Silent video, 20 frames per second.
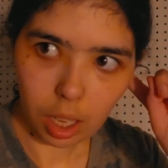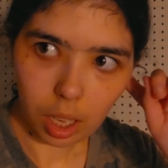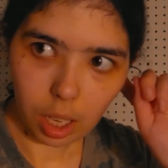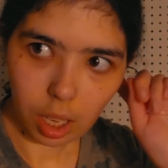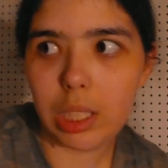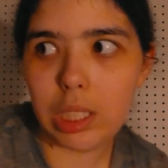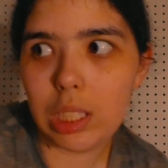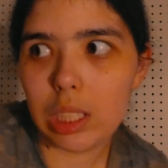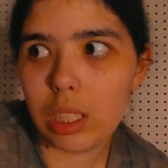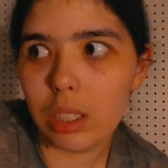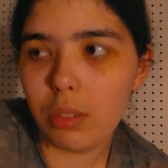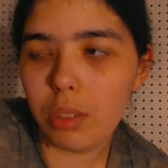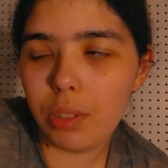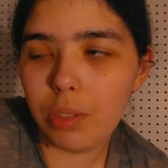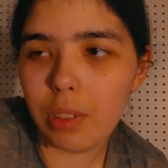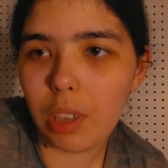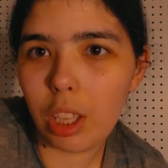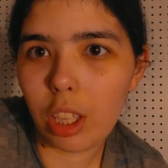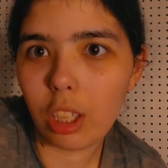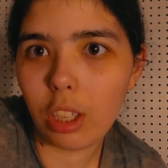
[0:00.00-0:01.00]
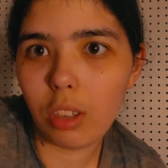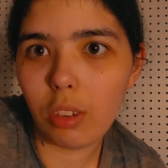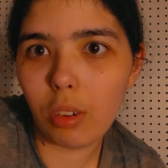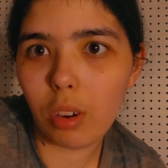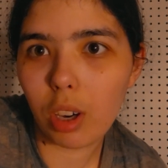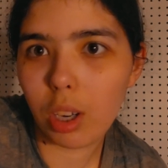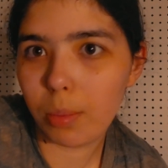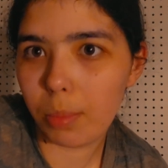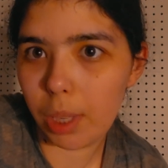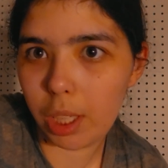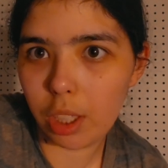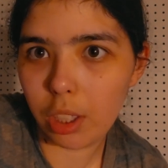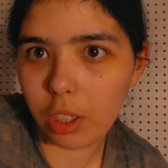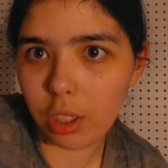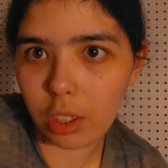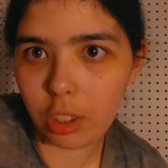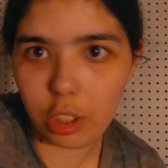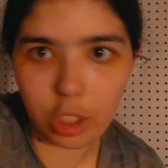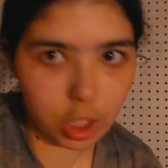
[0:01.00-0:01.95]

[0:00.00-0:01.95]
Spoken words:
Basically, we follow our main girl